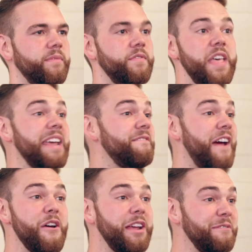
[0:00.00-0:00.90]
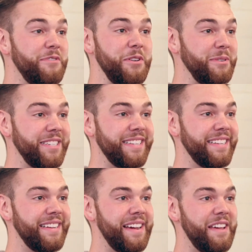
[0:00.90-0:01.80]
They get very confused.
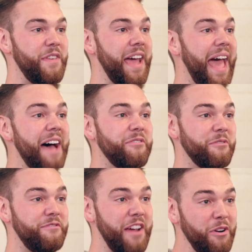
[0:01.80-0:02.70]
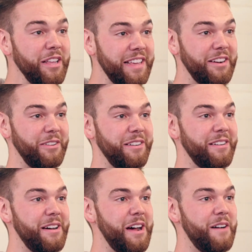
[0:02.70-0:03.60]
They have very little
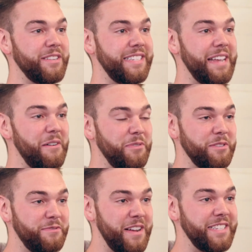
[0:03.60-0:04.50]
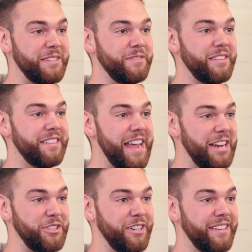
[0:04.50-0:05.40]
of a self-defensive
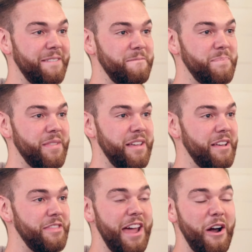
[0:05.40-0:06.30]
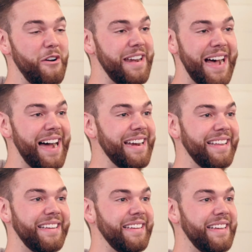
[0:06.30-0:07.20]
nature. They are not
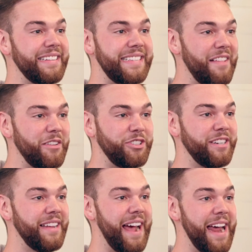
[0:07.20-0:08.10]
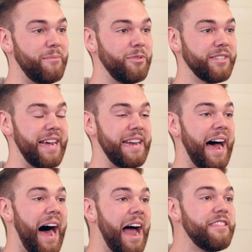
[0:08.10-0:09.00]
intelligent animals, and
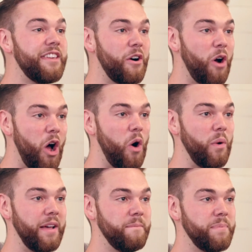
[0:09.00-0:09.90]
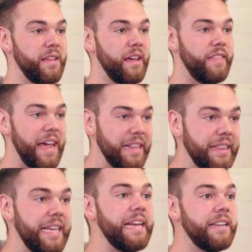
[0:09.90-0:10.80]
on their own, they
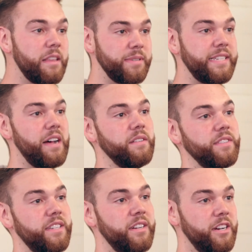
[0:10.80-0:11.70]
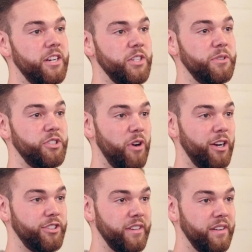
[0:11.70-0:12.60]
lead themselves to destruction.